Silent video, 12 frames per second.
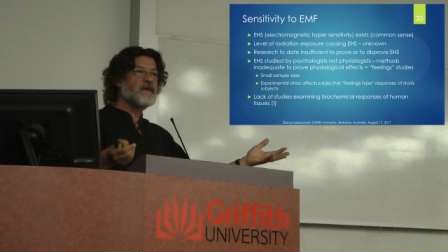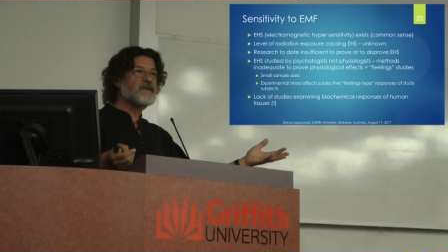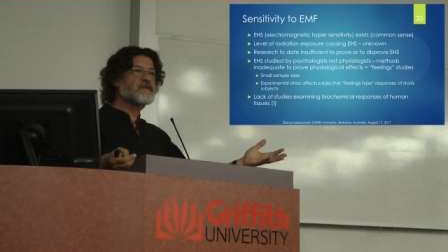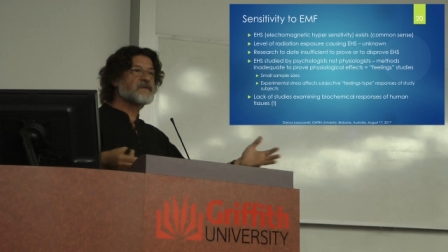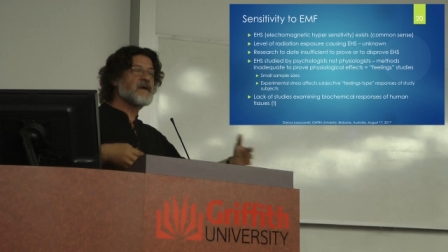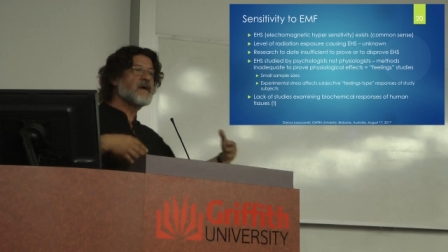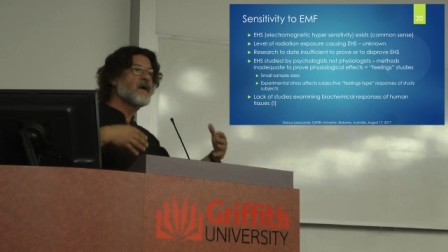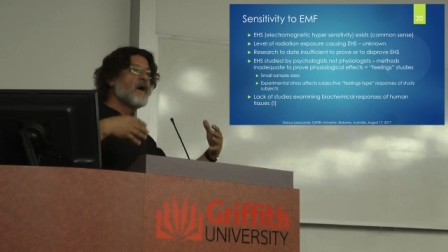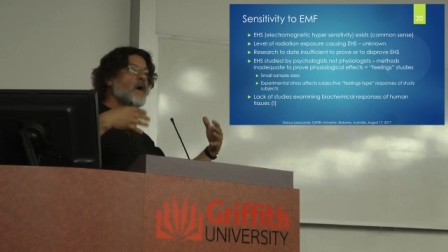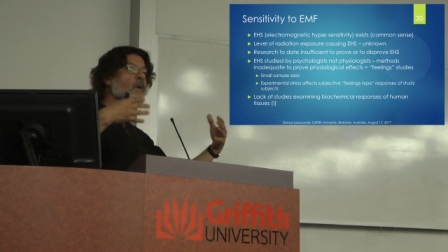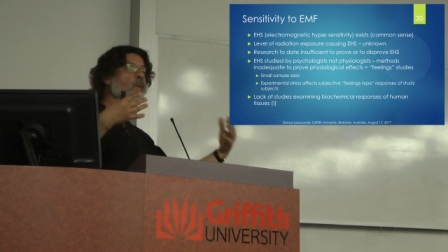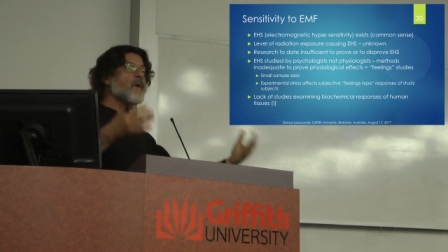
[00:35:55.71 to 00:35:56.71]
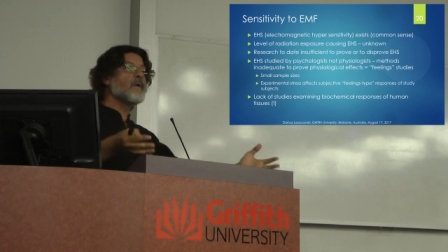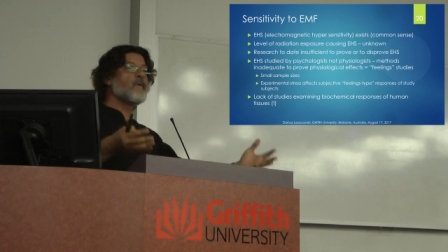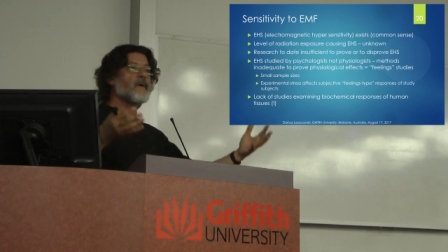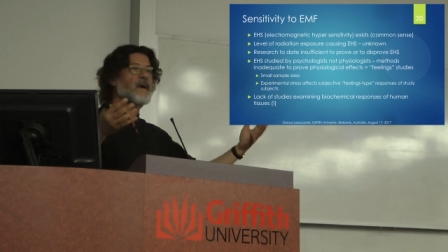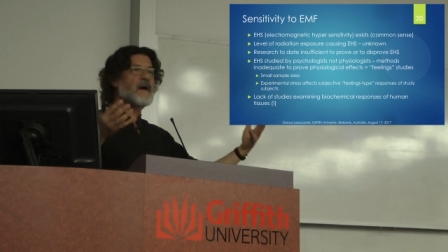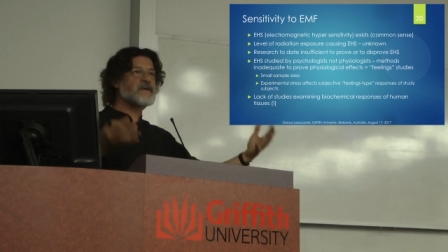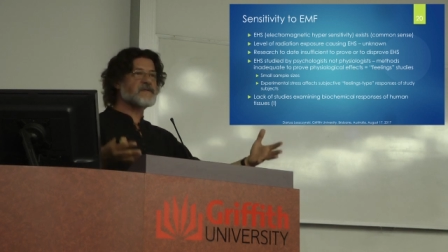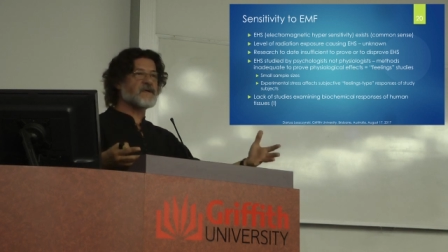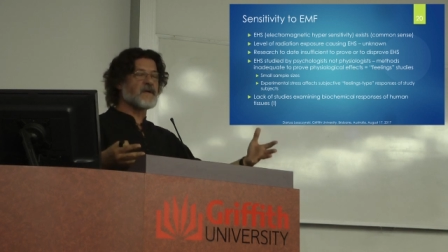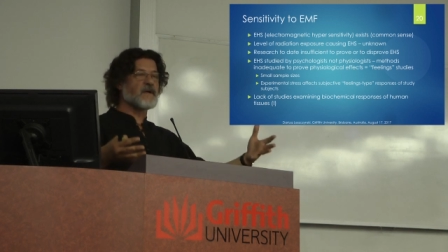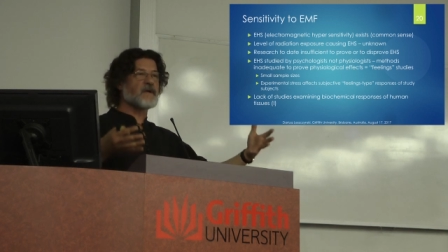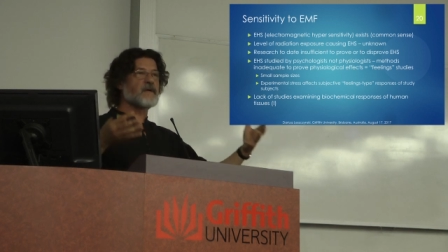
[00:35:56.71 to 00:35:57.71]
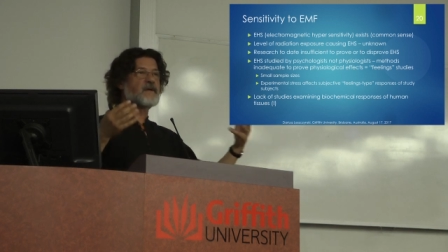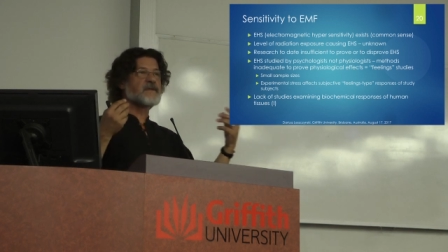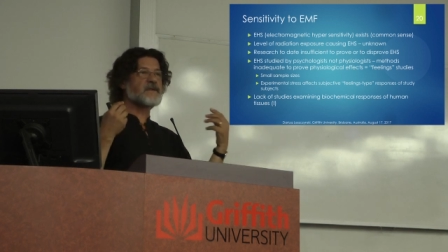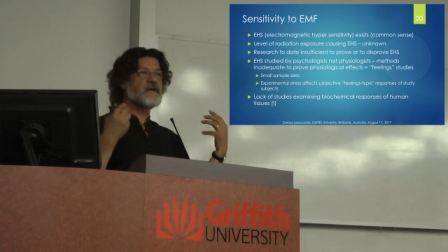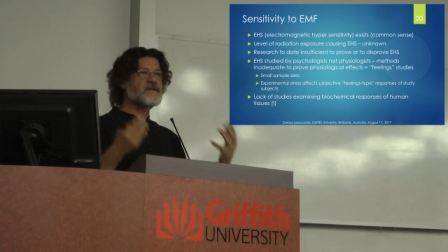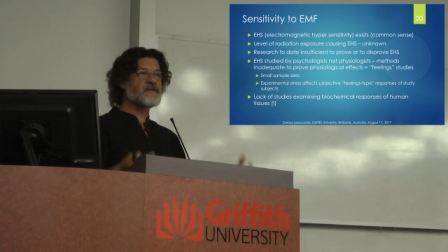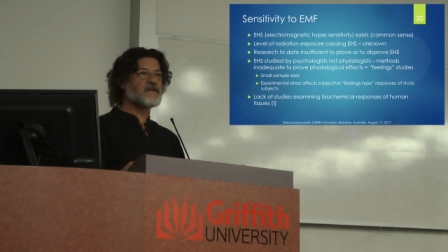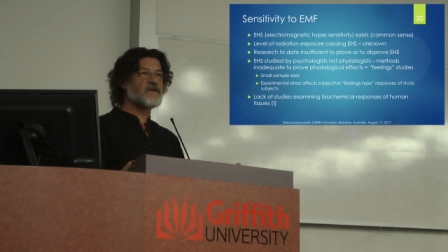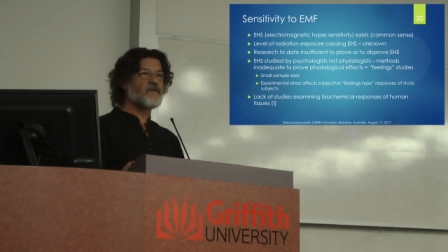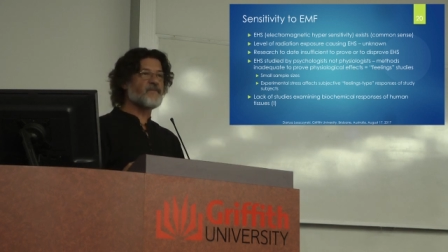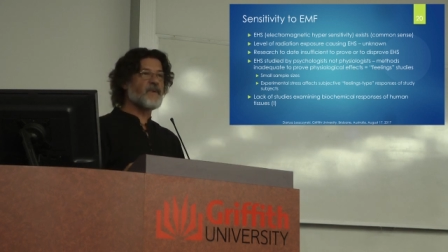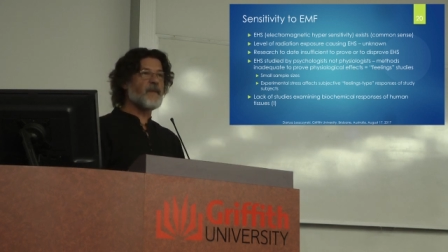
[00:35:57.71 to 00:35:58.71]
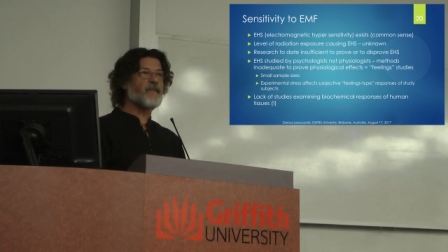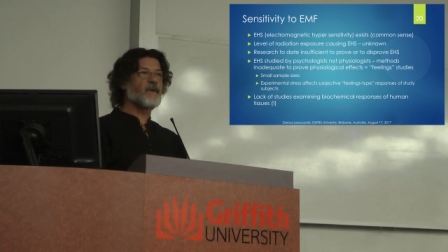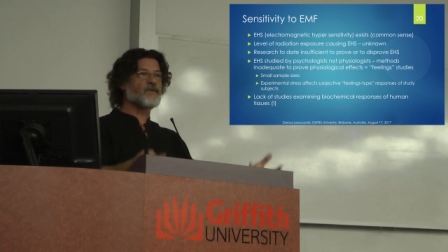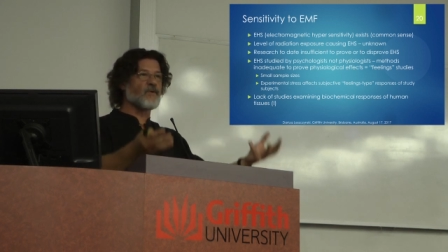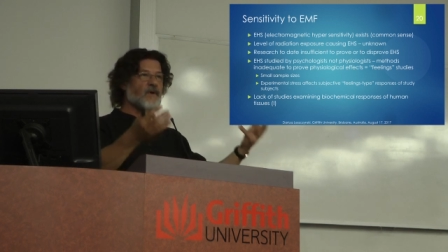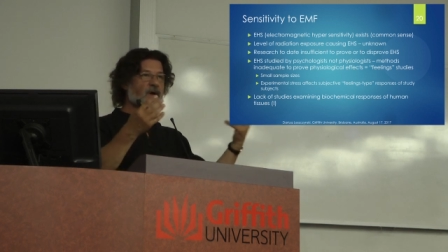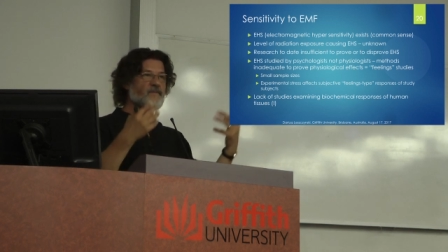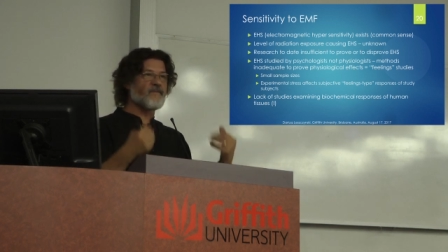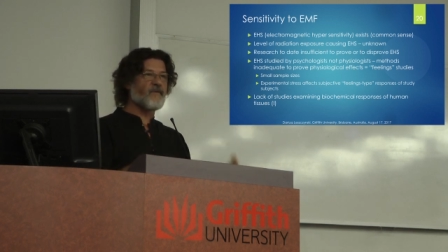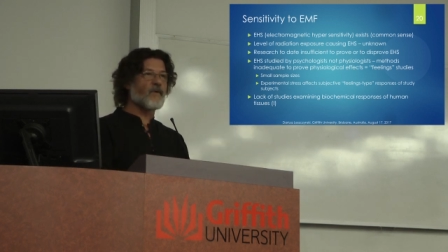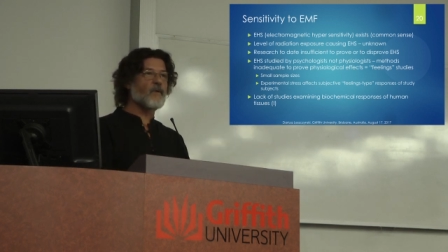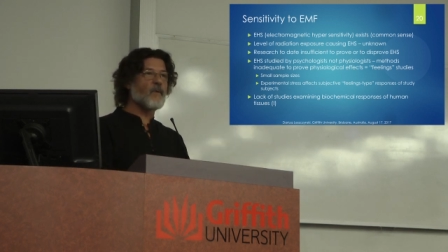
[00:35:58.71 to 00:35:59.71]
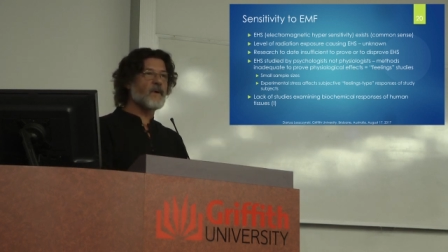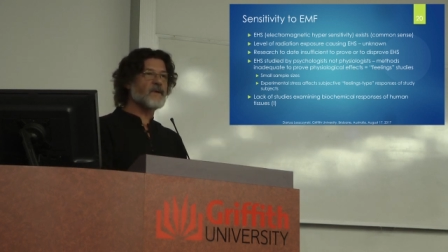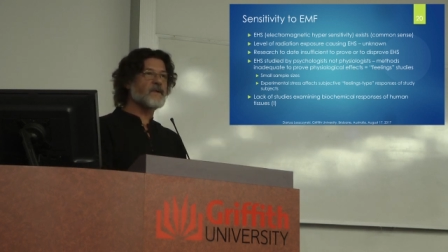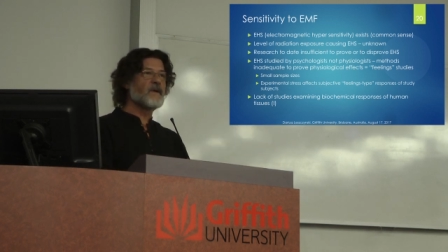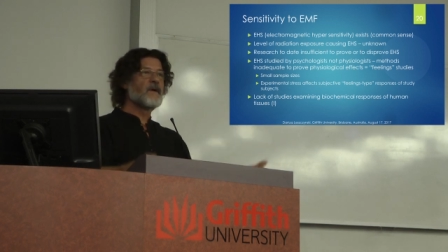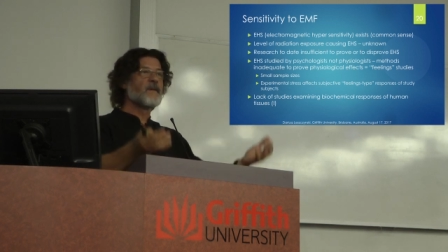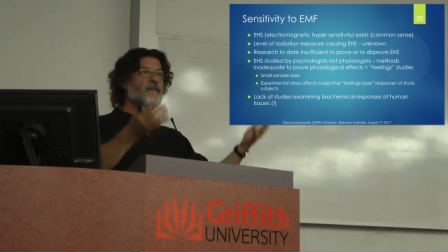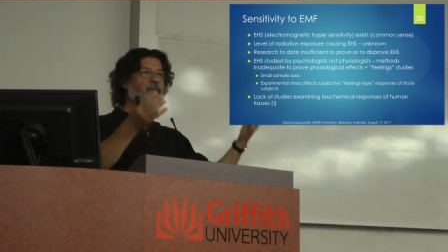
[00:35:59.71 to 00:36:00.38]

they say, we were asking sensitive people to come forward,